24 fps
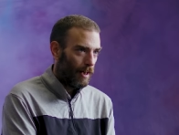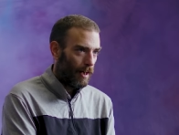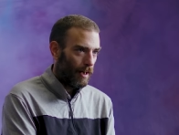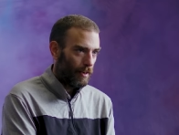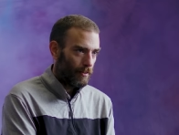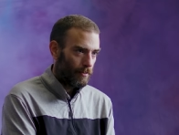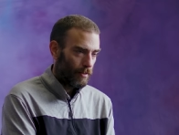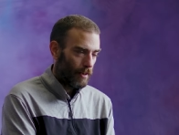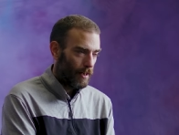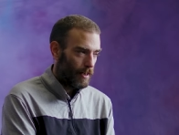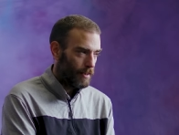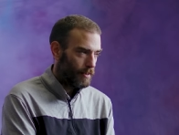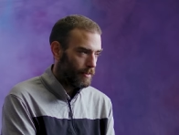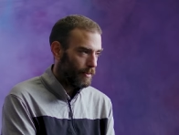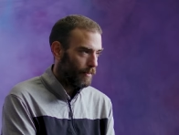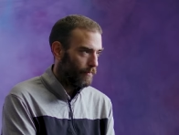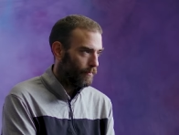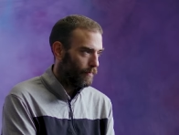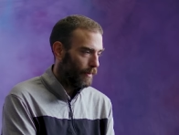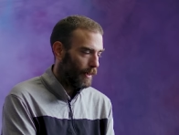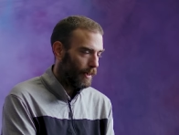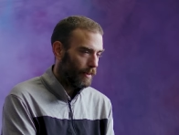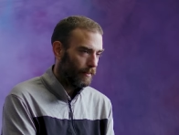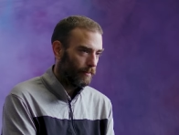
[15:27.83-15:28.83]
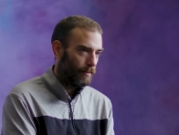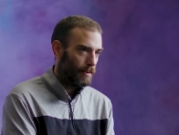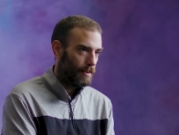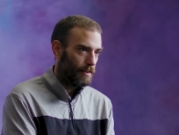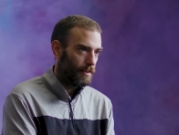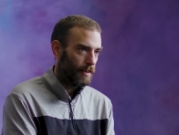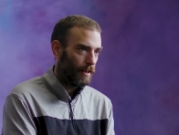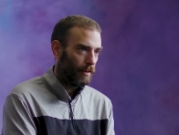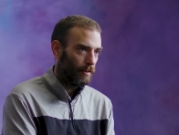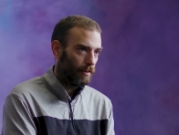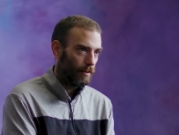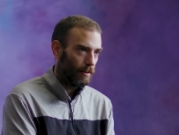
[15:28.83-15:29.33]
I tried to finally
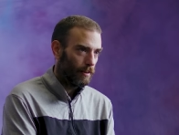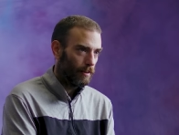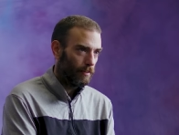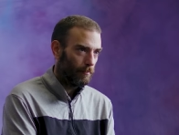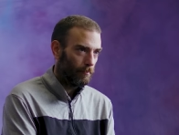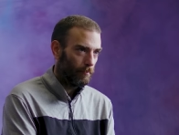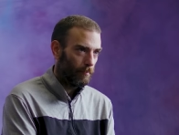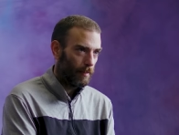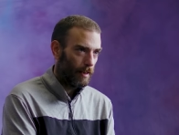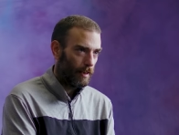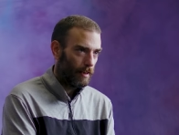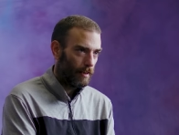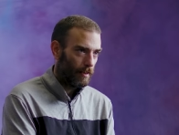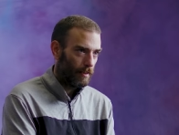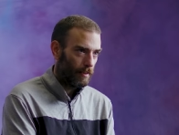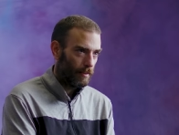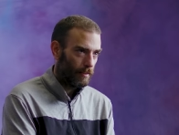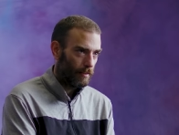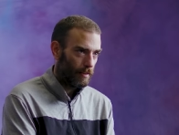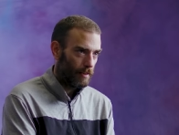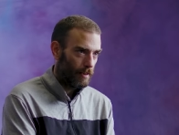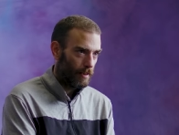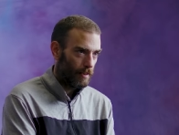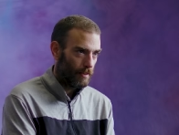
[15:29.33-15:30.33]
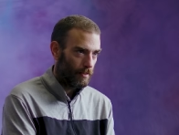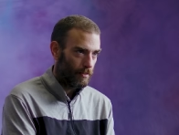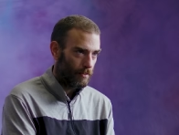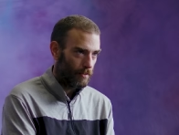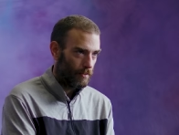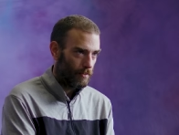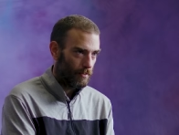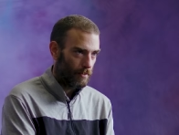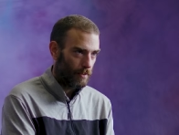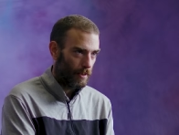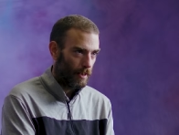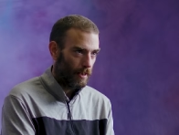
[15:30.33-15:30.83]
tell her my
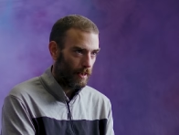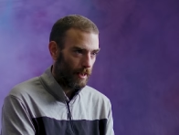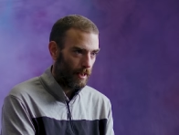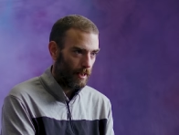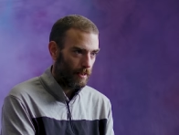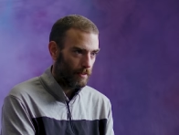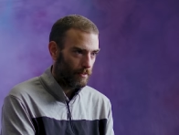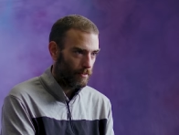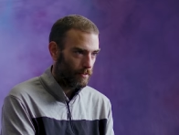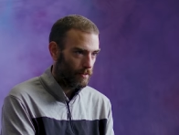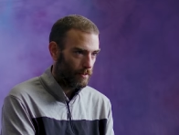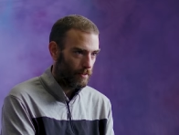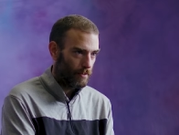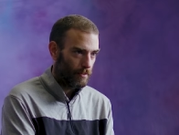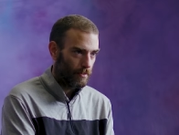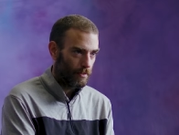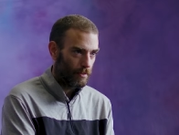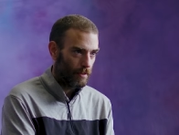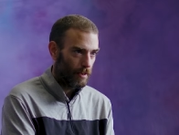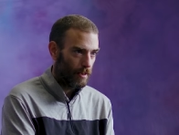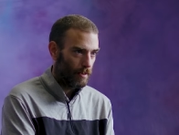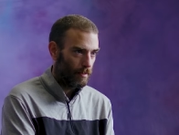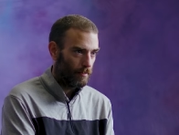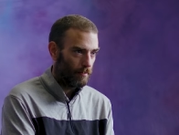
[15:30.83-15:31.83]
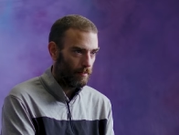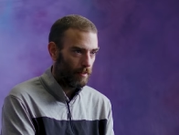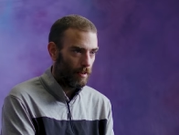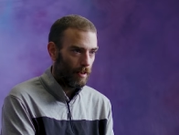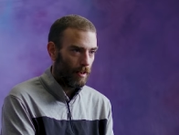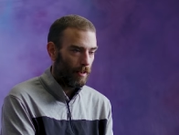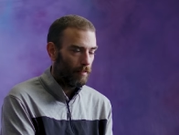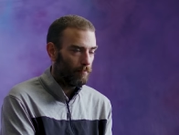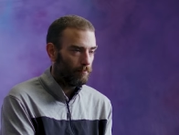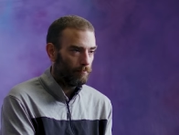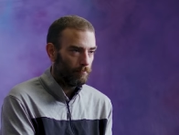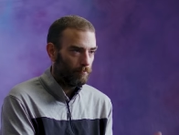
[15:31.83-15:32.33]
issues I had, and she said,
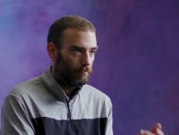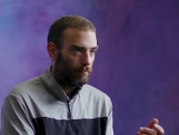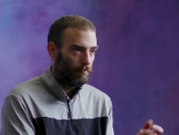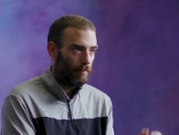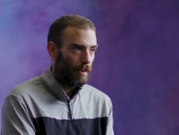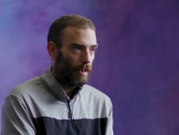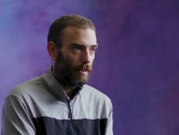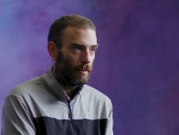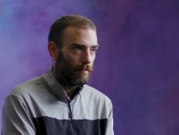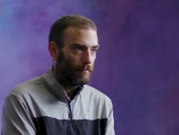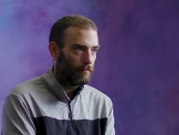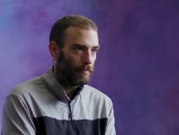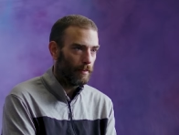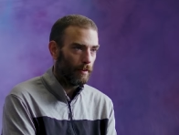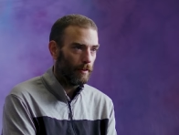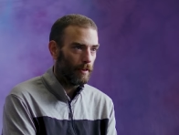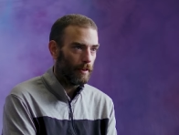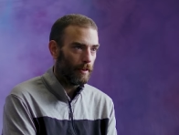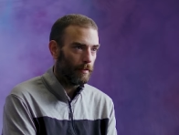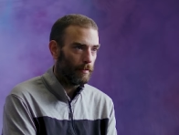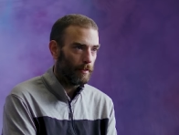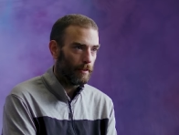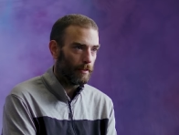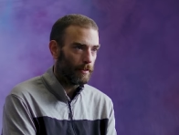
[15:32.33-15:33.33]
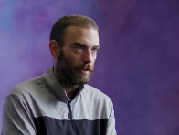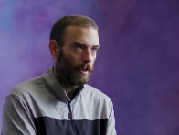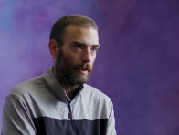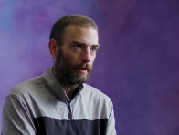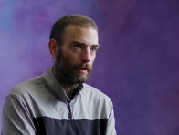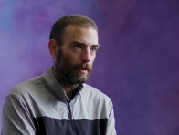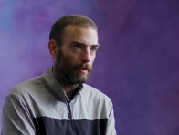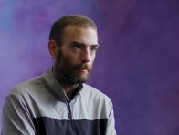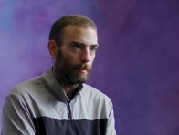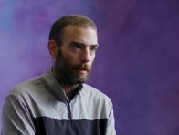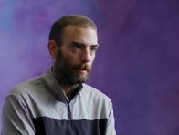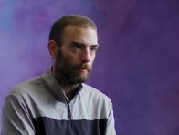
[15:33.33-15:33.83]
I have no idea what you're
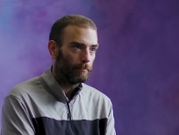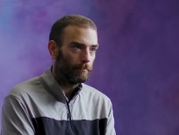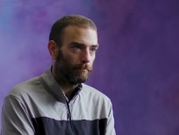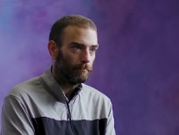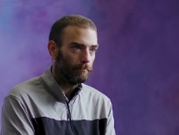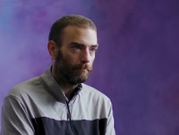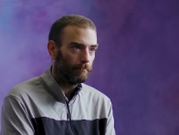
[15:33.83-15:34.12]
talking about.